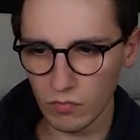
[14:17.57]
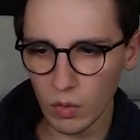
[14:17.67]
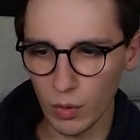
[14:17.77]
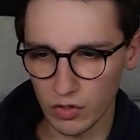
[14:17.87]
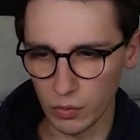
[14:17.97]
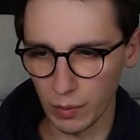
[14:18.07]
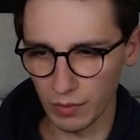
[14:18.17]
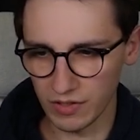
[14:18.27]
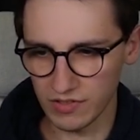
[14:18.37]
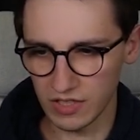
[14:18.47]
What do we
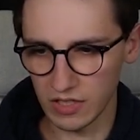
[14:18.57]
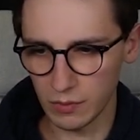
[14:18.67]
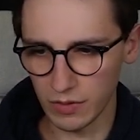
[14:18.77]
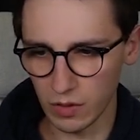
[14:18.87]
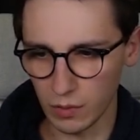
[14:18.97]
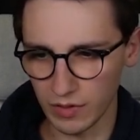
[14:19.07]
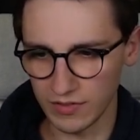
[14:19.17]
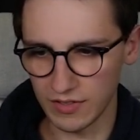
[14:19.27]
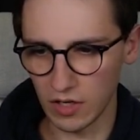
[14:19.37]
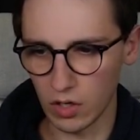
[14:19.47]
want to see? We don't want to
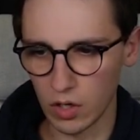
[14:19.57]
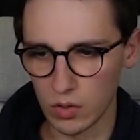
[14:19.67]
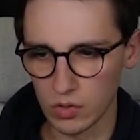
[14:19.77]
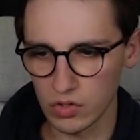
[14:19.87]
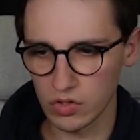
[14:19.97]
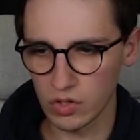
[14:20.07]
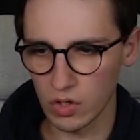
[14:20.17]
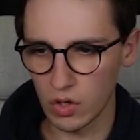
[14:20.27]
see the host.